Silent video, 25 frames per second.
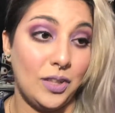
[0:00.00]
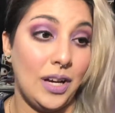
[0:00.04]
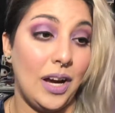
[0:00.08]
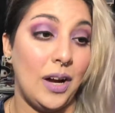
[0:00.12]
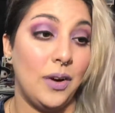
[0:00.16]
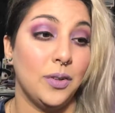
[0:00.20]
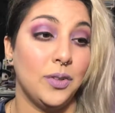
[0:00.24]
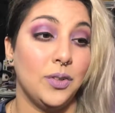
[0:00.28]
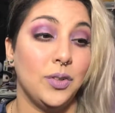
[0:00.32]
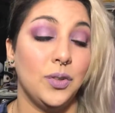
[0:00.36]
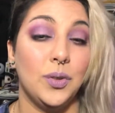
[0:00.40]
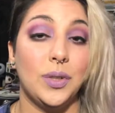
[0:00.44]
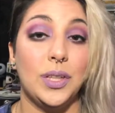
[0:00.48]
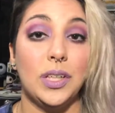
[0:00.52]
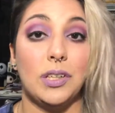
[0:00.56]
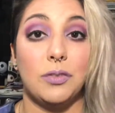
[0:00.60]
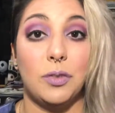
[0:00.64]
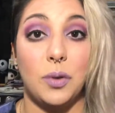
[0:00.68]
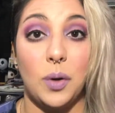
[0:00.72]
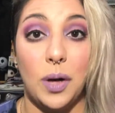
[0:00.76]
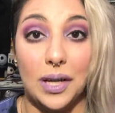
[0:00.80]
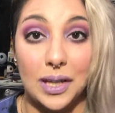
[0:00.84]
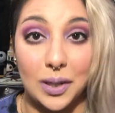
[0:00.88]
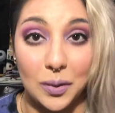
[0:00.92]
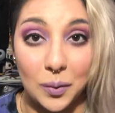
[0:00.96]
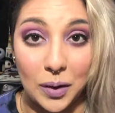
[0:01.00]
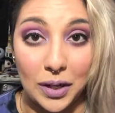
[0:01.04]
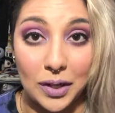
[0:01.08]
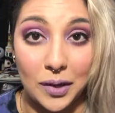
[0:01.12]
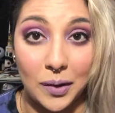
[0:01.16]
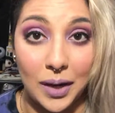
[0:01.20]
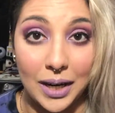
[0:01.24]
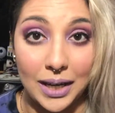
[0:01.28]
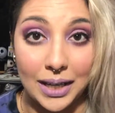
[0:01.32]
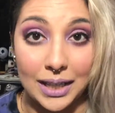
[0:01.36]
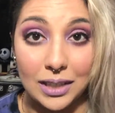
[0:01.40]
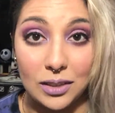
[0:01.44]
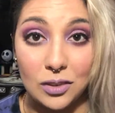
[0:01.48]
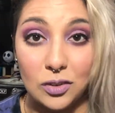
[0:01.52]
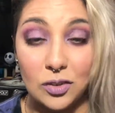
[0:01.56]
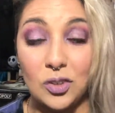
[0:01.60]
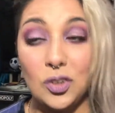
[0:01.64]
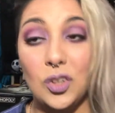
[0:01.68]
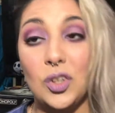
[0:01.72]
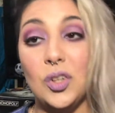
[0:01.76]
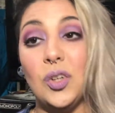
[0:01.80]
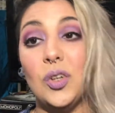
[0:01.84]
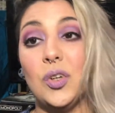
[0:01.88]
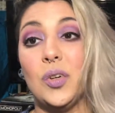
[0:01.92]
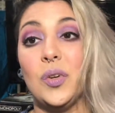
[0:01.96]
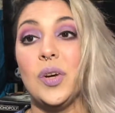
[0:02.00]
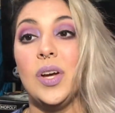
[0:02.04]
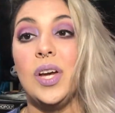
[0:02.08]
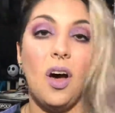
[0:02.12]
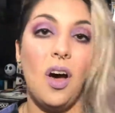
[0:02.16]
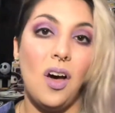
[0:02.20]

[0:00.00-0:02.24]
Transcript: how to give credit where credit is due.